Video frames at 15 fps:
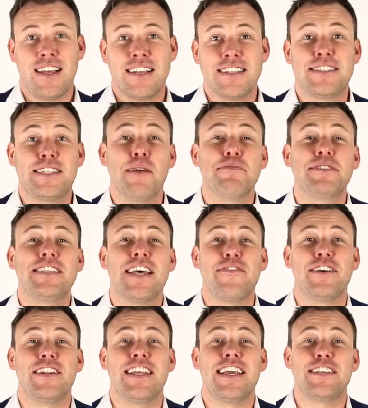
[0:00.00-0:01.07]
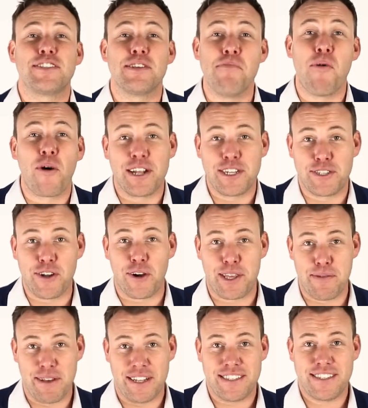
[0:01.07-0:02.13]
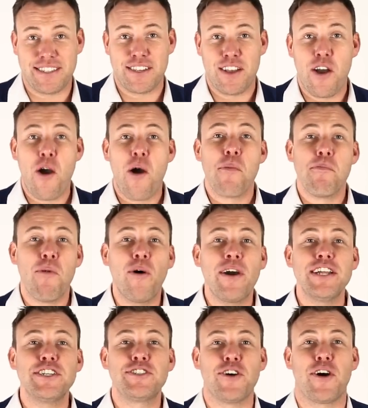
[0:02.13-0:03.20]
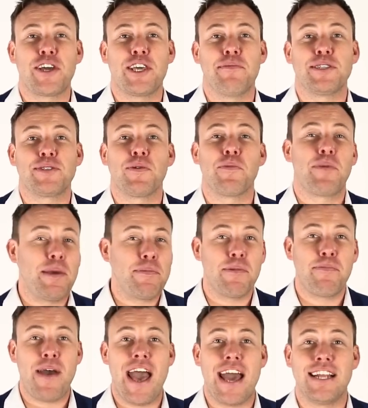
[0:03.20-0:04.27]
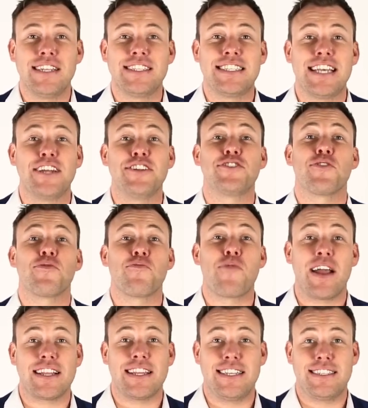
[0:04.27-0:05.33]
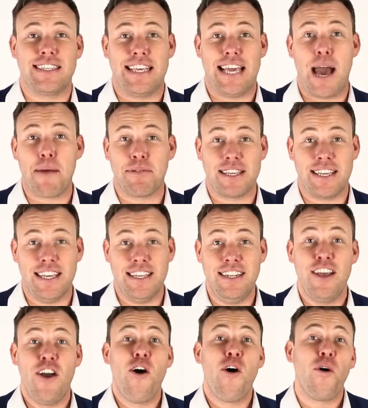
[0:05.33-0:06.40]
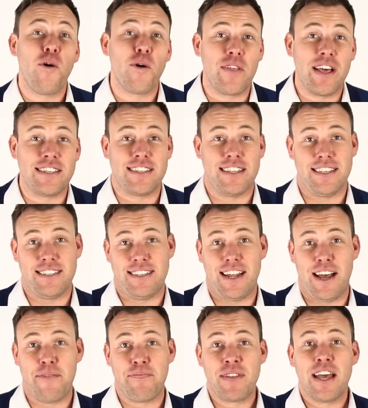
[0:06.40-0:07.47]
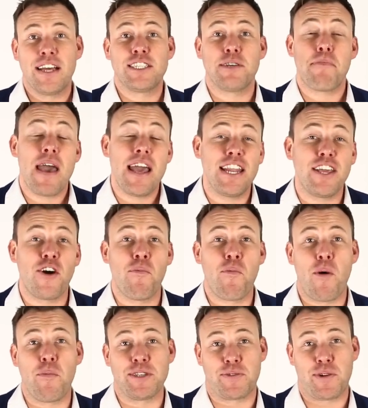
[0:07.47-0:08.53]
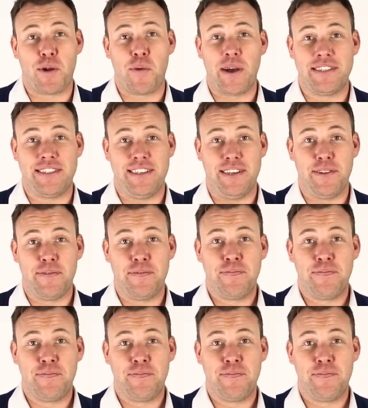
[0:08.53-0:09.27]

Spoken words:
Step 7 is the mortgage documents. Mortgage documents will be prepared and sent directly to the applicant or their solicitor, depending on what was requested.